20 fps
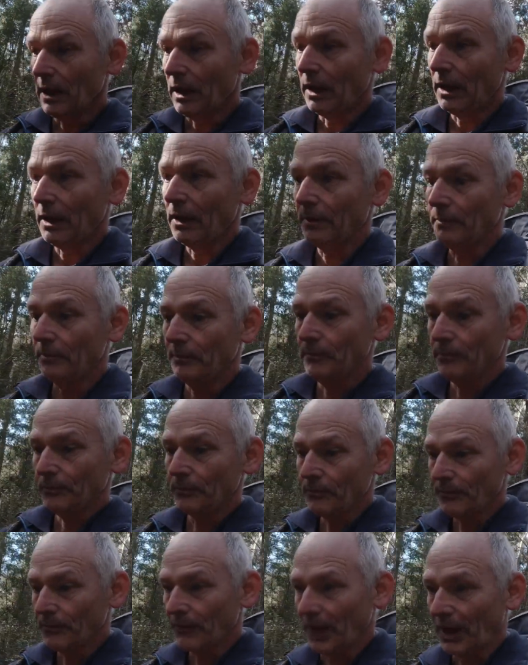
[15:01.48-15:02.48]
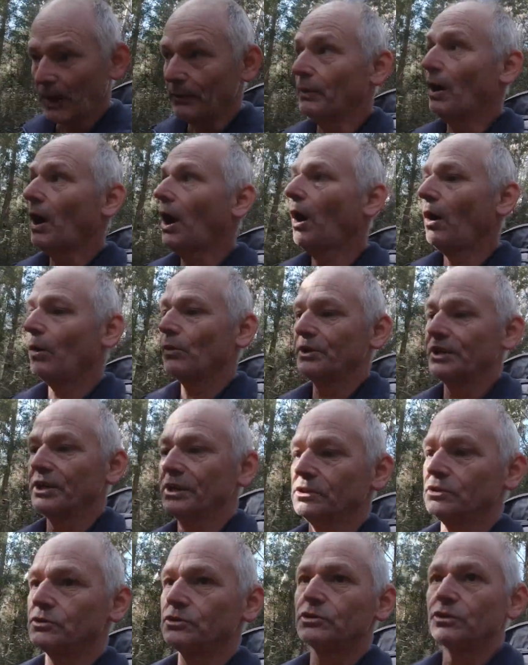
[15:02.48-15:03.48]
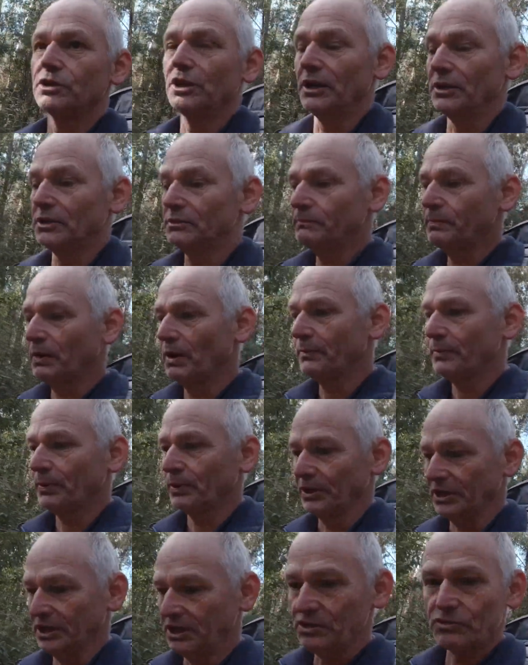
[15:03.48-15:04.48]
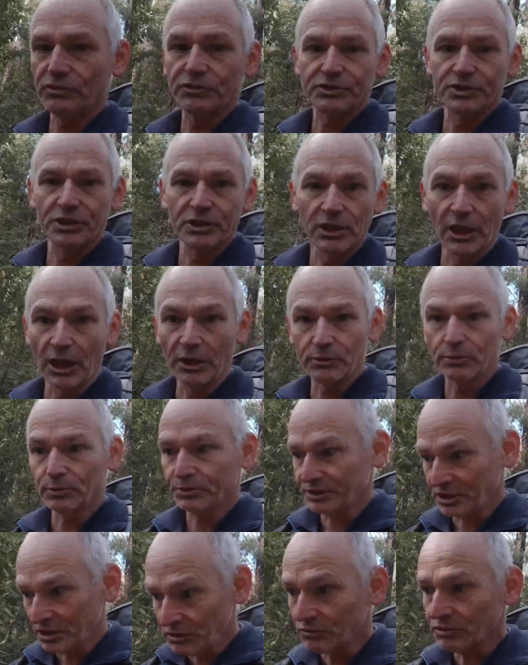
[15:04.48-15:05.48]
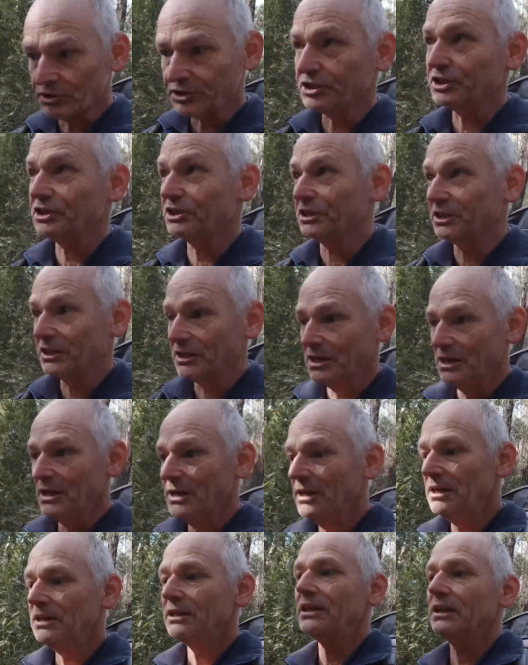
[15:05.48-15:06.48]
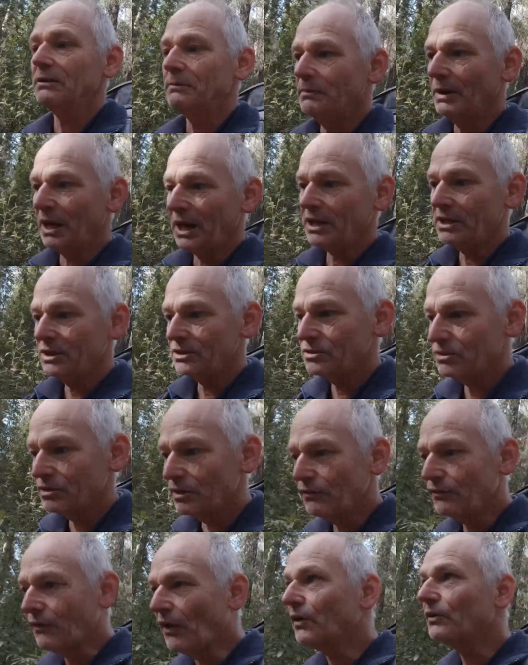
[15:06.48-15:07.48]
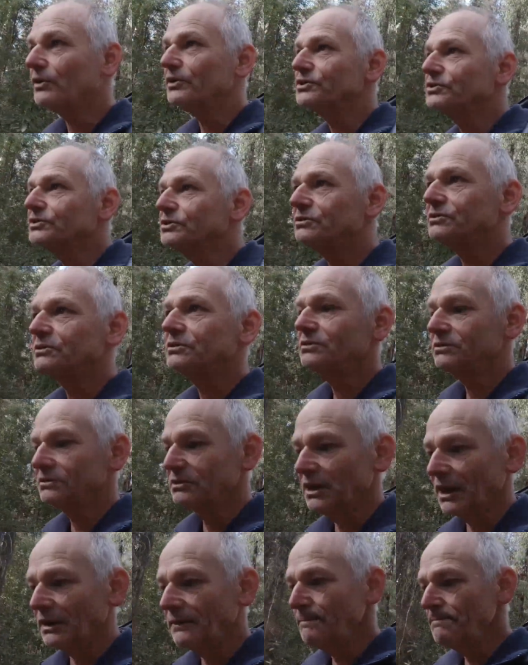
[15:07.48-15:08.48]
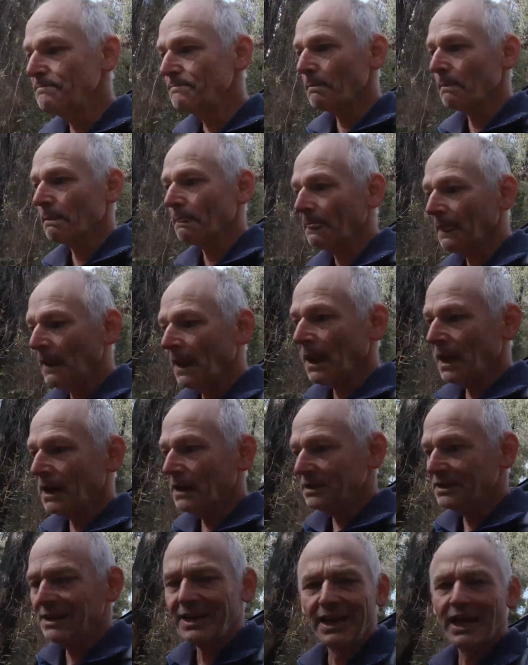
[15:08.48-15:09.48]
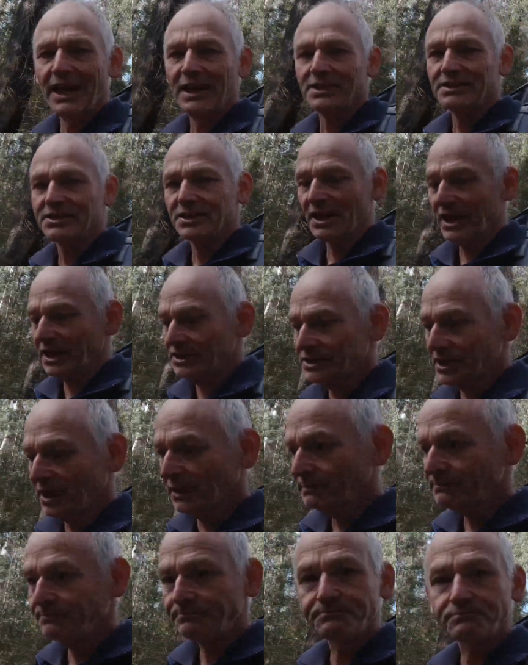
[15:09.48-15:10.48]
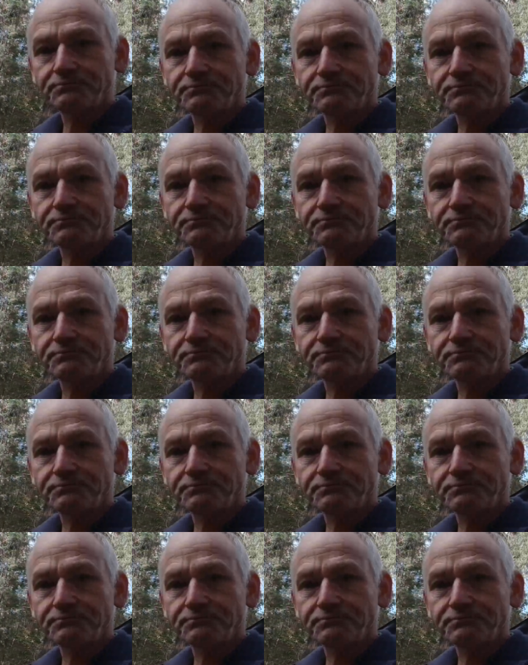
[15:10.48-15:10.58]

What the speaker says: They were holding it to get people interested, locals interested in getting back into the forest and, you know, get out into nature.